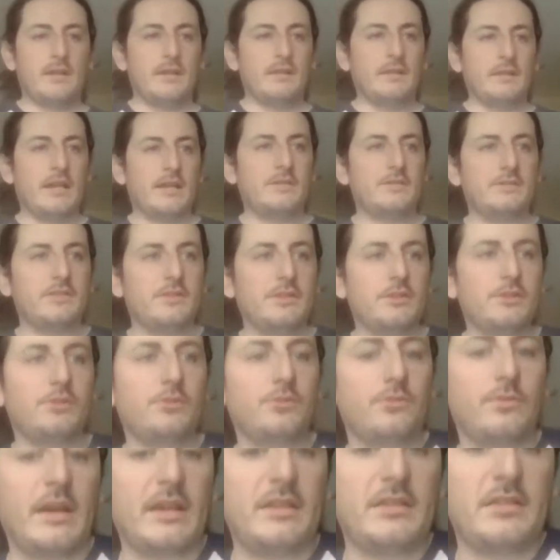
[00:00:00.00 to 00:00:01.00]
like
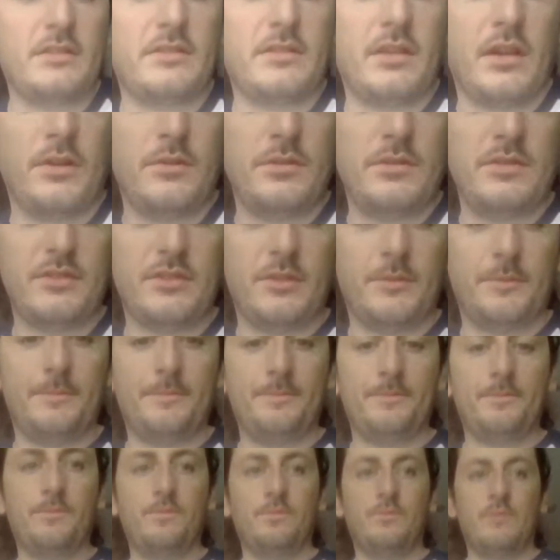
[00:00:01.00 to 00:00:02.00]
to raise a toast
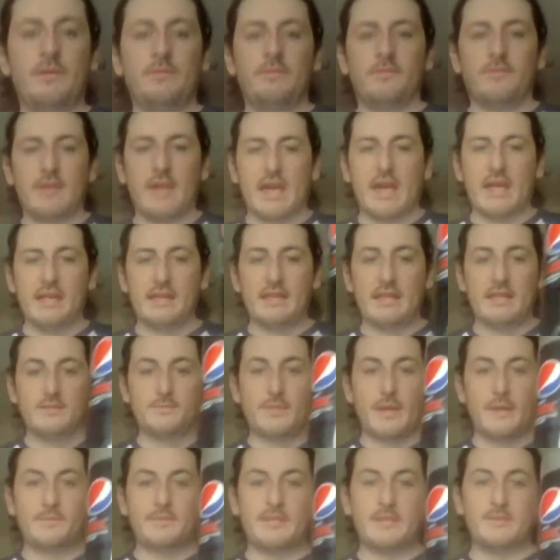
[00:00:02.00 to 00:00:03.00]
with this
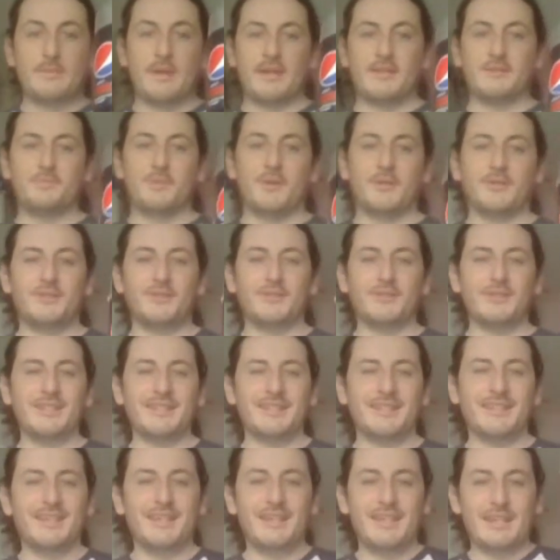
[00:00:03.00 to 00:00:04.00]
Pepsi Max bottle.
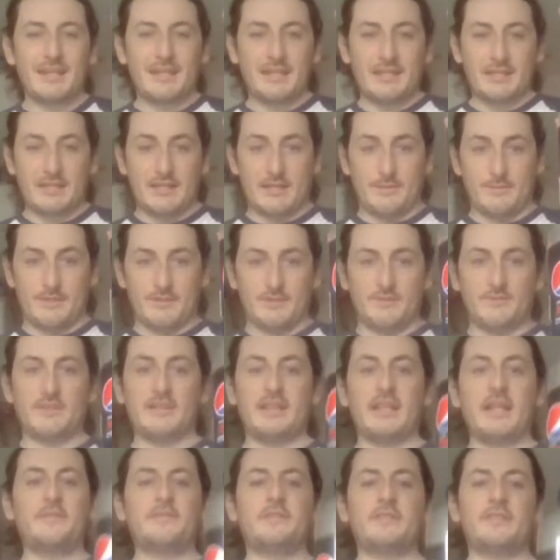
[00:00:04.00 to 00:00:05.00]
Not much of
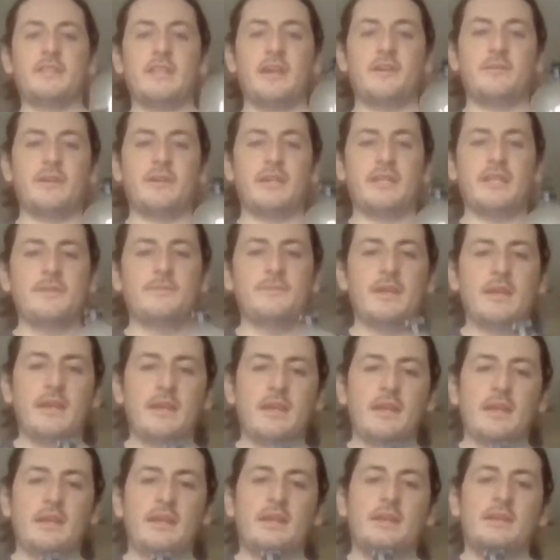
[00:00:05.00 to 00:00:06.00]
it left in there, really.
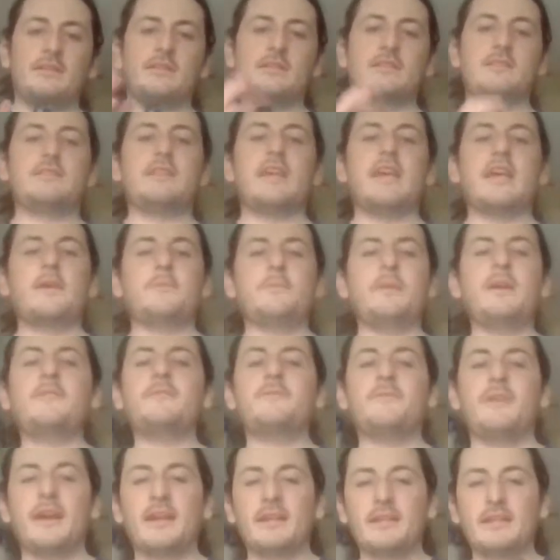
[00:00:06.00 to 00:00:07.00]
To say a big
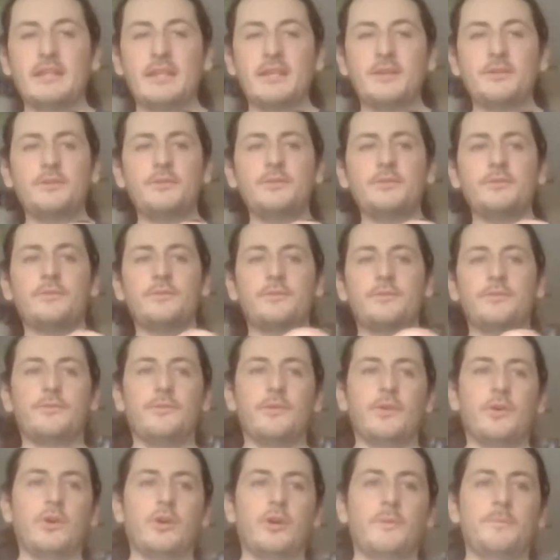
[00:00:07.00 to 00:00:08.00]
thank you
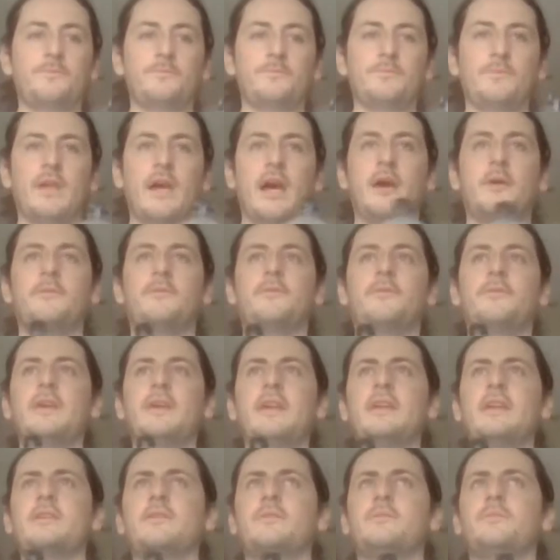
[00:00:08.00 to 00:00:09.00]
for, I
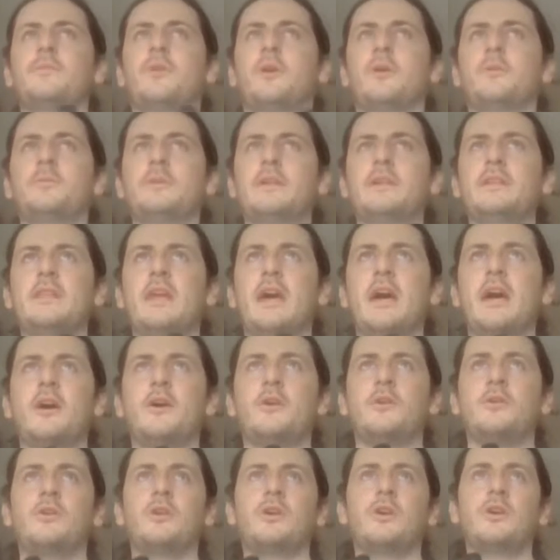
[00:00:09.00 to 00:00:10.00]
think probably
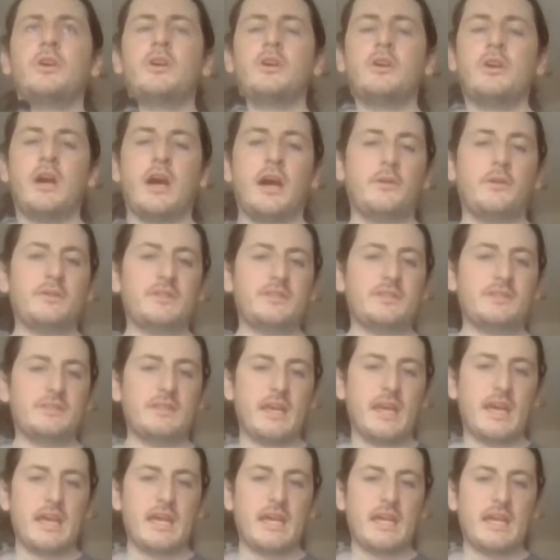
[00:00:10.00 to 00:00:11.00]
now, I would
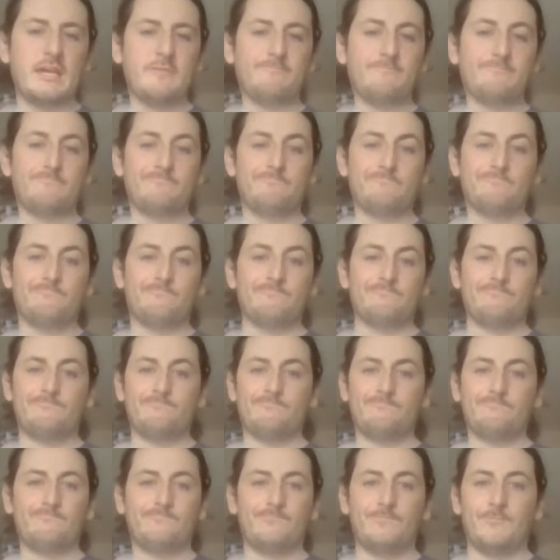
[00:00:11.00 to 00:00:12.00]
say
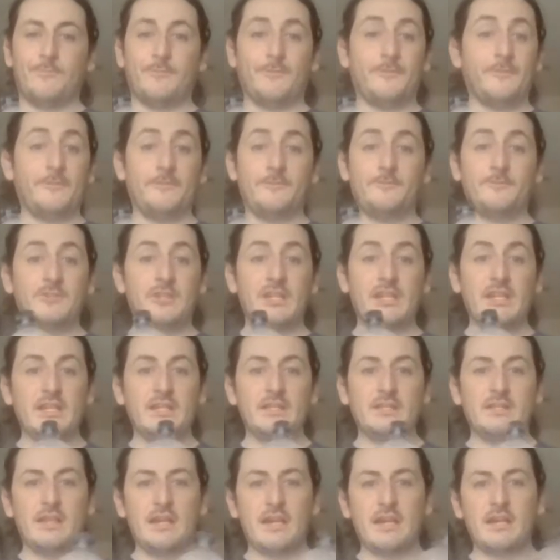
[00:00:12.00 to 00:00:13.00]

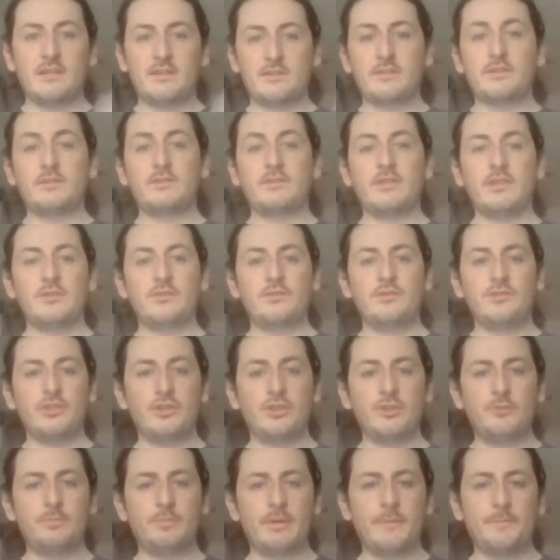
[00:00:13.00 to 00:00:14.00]
15 years on
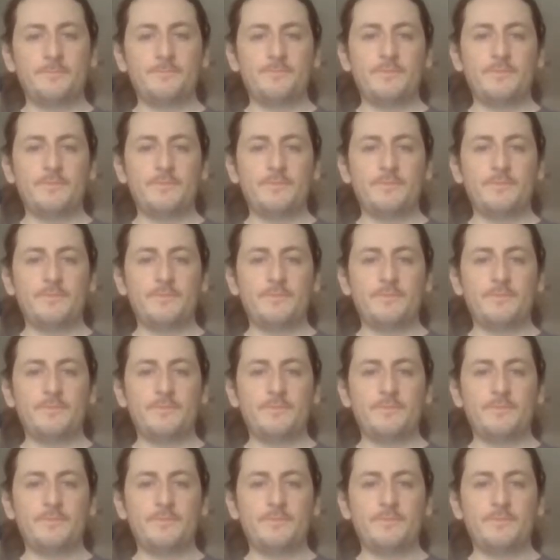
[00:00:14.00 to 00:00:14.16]
YouTube.